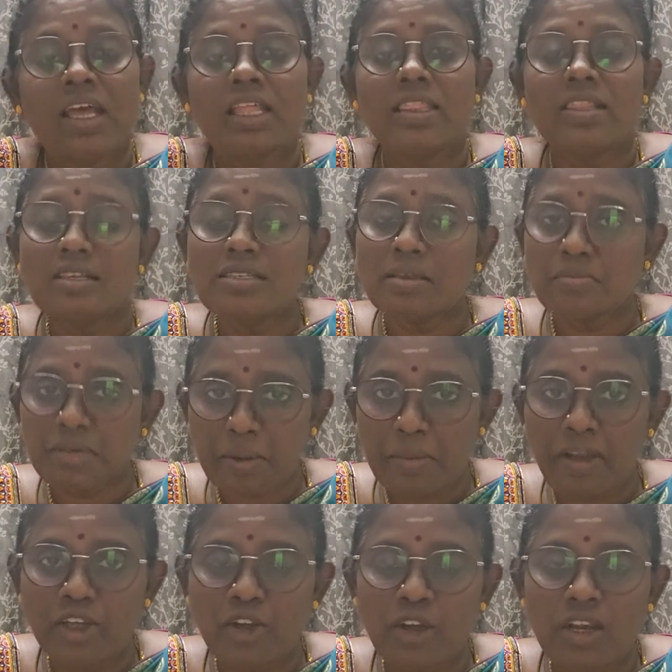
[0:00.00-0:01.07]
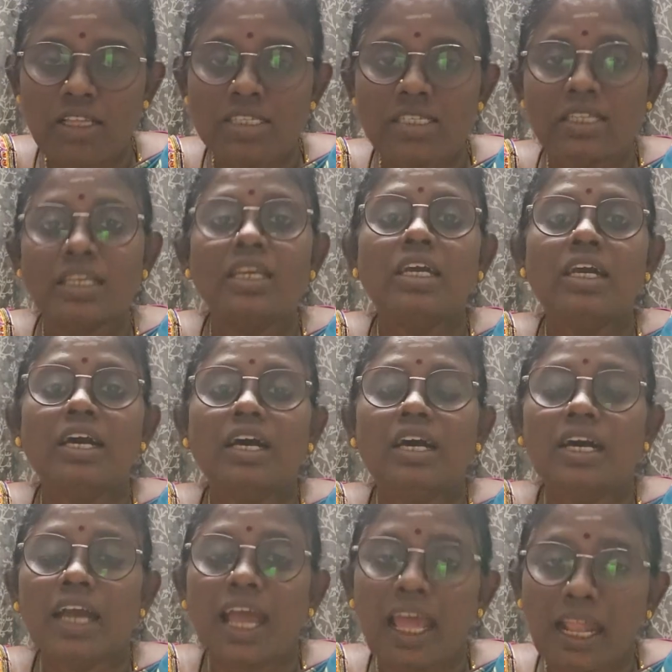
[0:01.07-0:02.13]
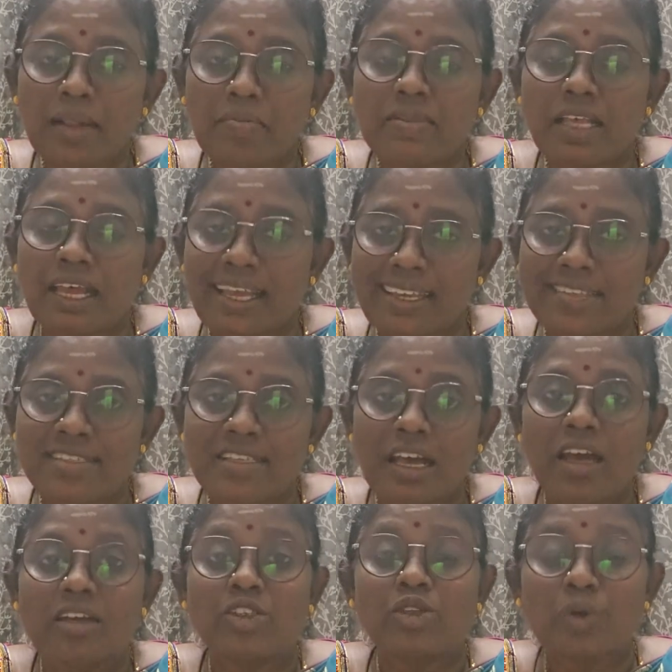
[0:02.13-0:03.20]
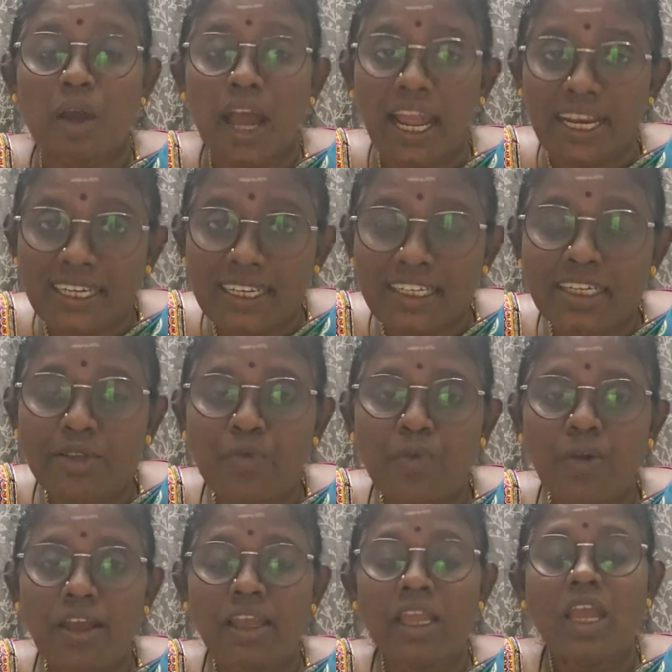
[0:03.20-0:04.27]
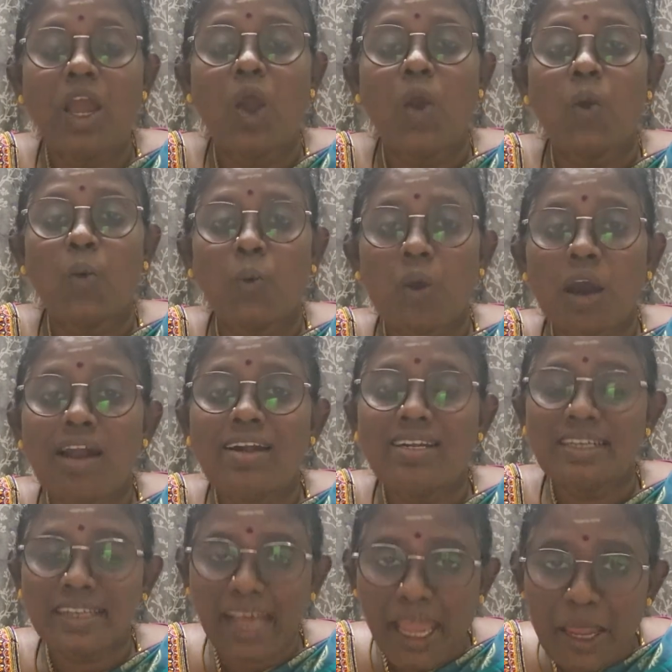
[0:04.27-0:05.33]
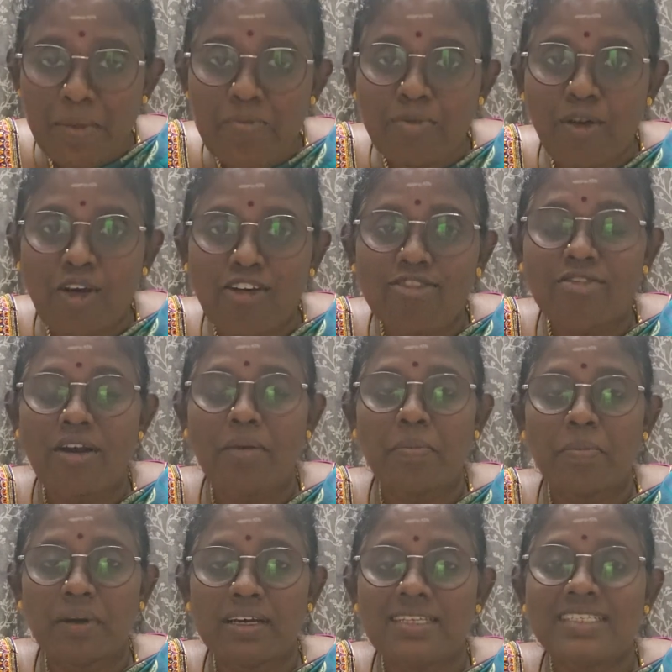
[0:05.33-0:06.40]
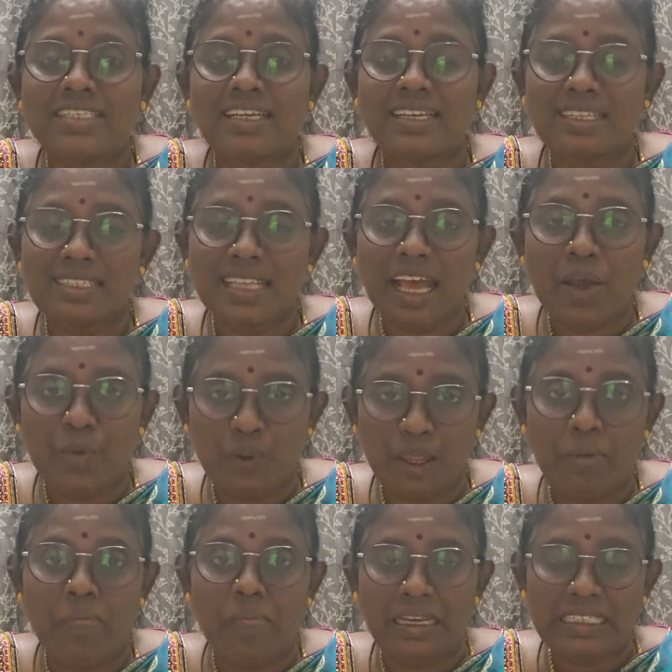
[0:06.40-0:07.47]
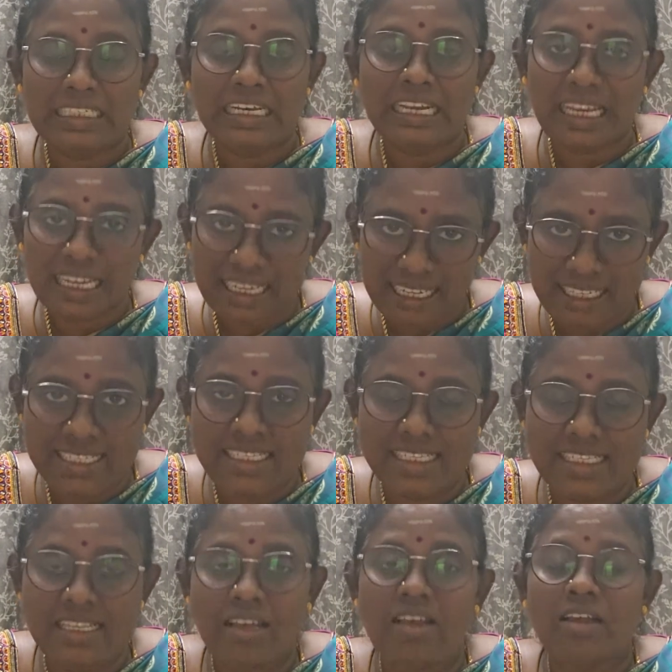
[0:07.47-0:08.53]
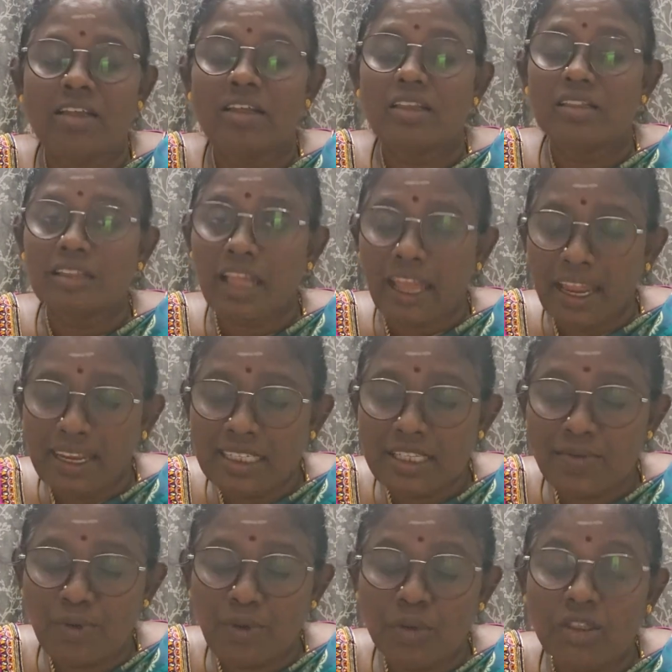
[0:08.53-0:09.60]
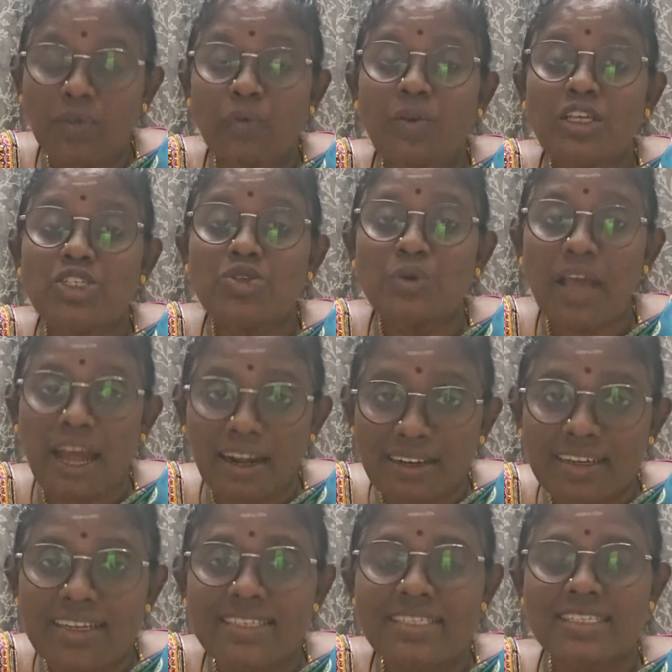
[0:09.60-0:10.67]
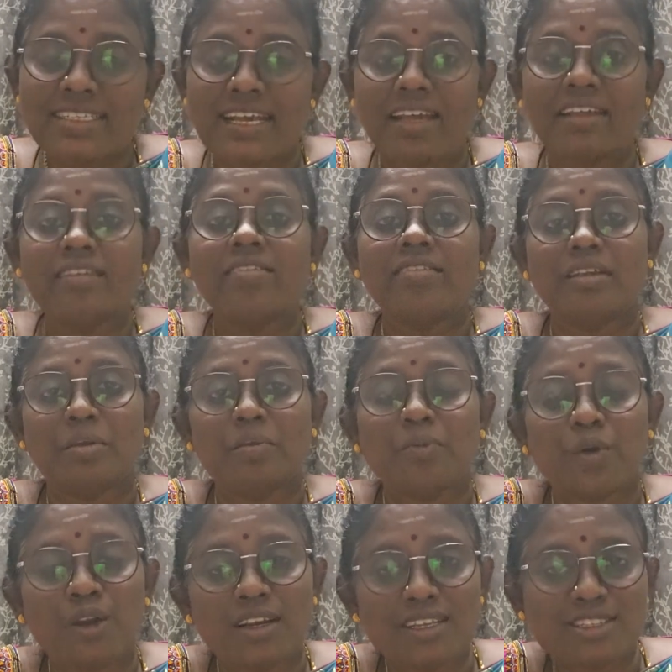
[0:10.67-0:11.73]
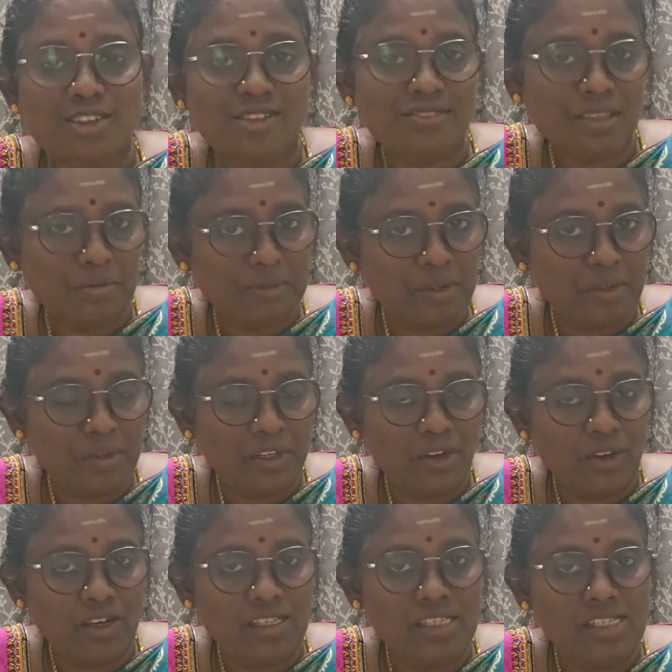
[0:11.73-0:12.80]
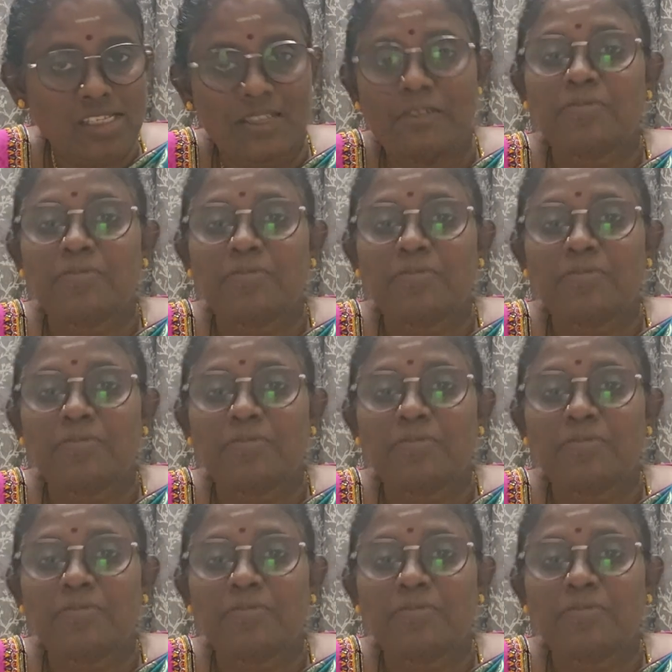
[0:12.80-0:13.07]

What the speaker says: This symptomatology helps us to identify what type of a person is having mental illness. Henceforth, we should understand the importance of symptomatology.